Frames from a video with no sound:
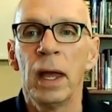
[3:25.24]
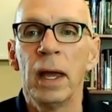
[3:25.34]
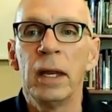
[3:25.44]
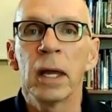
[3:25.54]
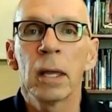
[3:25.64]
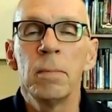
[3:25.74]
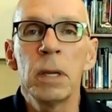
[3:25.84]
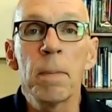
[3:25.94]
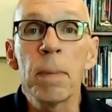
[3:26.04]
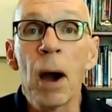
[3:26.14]
And it can
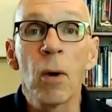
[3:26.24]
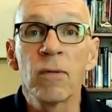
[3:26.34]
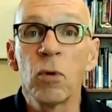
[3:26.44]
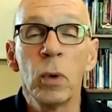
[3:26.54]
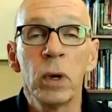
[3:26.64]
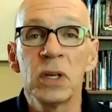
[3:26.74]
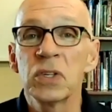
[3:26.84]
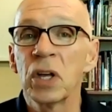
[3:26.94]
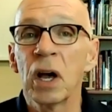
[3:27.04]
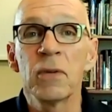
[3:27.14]
be a powerful
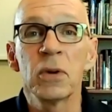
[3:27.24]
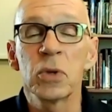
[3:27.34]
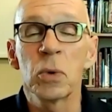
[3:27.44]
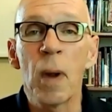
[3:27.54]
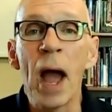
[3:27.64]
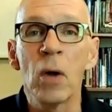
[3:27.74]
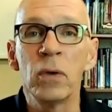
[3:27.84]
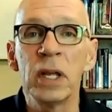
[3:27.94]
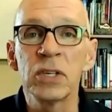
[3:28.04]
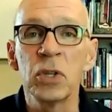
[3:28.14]
witness to others
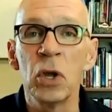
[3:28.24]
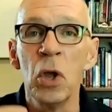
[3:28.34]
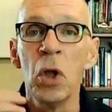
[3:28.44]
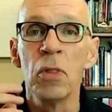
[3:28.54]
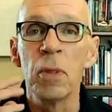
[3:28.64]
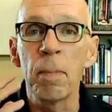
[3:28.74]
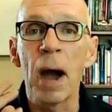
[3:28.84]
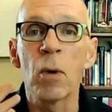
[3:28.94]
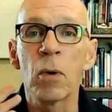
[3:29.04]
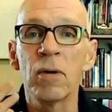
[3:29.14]
around as to the
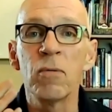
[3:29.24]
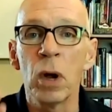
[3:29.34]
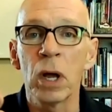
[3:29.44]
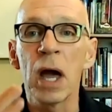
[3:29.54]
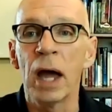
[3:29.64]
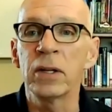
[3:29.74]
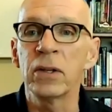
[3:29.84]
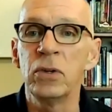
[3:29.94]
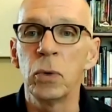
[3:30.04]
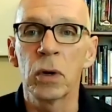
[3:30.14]
power of what God
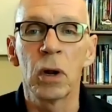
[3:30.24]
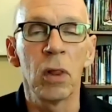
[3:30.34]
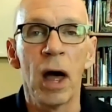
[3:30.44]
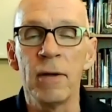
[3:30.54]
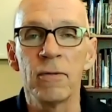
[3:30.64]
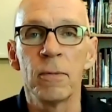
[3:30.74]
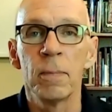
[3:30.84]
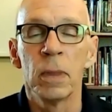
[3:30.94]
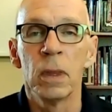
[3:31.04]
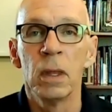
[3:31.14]
can do in our life.
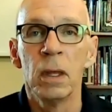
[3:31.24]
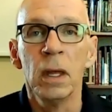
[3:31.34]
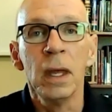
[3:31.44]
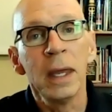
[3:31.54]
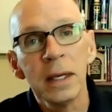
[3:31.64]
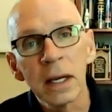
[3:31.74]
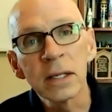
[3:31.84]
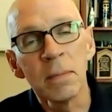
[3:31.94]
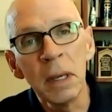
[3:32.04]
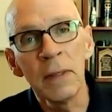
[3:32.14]
It
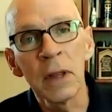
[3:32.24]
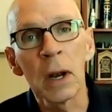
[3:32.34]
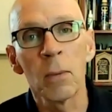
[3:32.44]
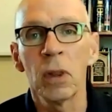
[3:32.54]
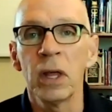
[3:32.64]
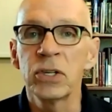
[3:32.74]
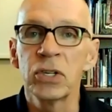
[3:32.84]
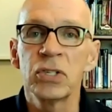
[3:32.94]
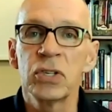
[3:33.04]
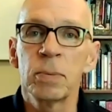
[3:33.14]
doesn't mean that our
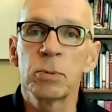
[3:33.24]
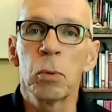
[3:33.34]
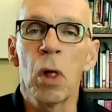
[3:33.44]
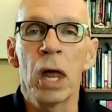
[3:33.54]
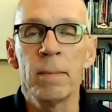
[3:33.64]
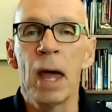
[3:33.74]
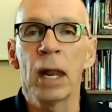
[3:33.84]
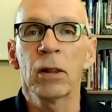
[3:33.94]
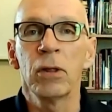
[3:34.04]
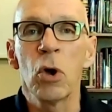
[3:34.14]
relationships will
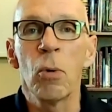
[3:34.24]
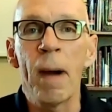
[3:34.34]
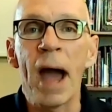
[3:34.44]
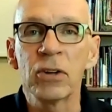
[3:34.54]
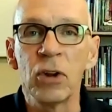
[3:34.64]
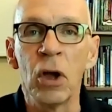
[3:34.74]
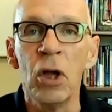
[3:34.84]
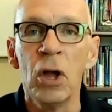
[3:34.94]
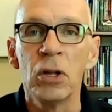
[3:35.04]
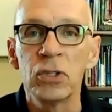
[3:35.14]
automatically go back
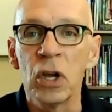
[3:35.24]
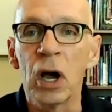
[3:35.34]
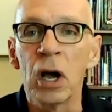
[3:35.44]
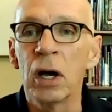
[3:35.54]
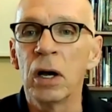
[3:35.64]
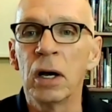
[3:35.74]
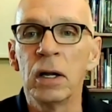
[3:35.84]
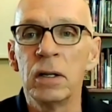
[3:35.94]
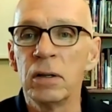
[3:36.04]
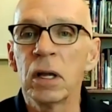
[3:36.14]

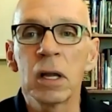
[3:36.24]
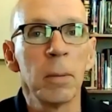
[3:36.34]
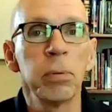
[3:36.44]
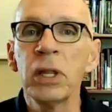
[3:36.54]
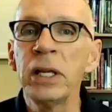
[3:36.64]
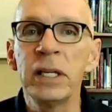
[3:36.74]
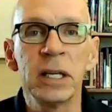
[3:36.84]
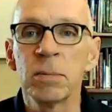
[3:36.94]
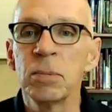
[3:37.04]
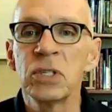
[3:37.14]
to complete
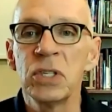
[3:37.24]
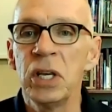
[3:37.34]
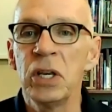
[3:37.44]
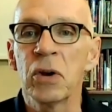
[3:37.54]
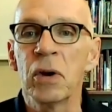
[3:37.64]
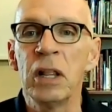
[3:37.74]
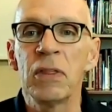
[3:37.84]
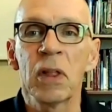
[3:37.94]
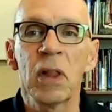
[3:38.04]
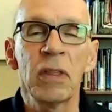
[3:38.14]
intimacy or
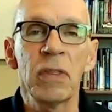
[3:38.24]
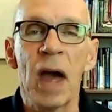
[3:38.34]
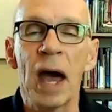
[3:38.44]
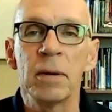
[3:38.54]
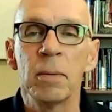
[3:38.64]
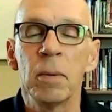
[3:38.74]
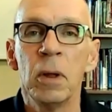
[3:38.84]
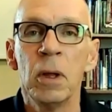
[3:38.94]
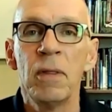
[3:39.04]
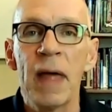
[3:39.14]
anything like that.
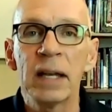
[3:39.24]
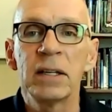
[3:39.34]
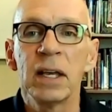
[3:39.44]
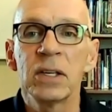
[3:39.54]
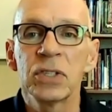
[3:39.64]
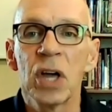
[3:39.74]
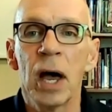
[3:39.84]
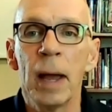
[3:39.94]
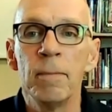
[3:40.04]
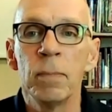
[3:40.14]
That takes
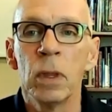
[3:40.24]
time.